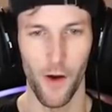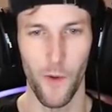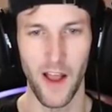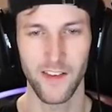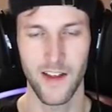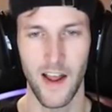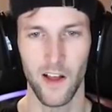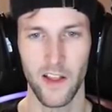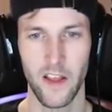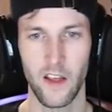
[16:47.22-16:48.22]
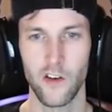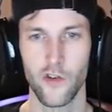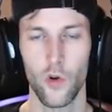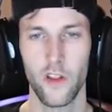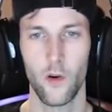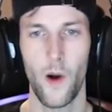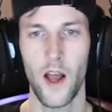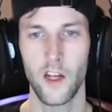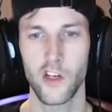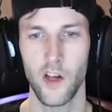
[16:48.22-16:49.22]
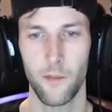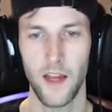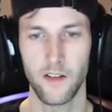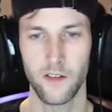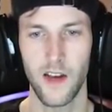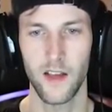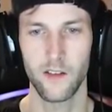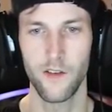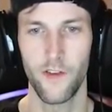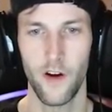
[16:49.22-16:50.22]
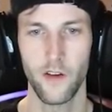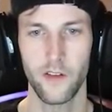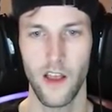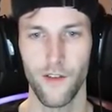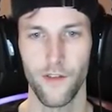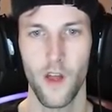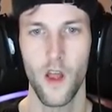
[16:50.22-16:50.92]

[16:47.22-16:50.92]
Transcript: why is an alien controlling the rocket ship? That does not seem very safe.